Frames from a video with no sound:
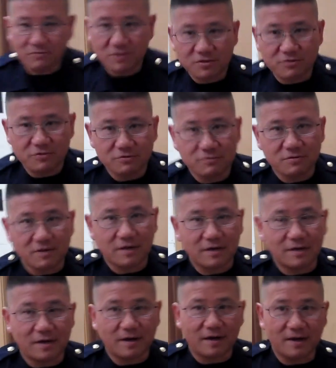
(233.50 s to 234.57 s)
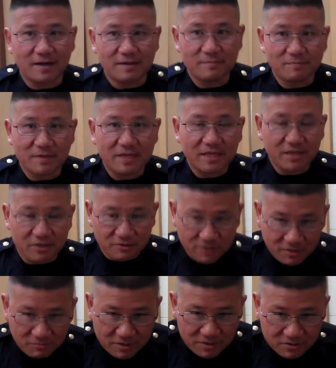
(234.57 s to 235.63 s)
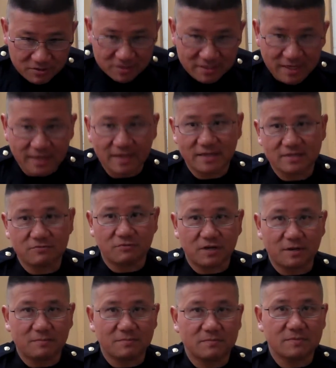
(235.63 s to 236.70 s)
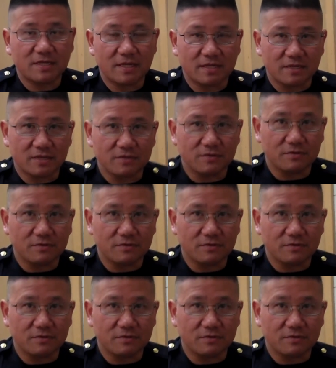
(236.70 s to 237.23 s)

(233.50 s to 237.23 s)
with you. Hearing what you're saying is what I'm telling you.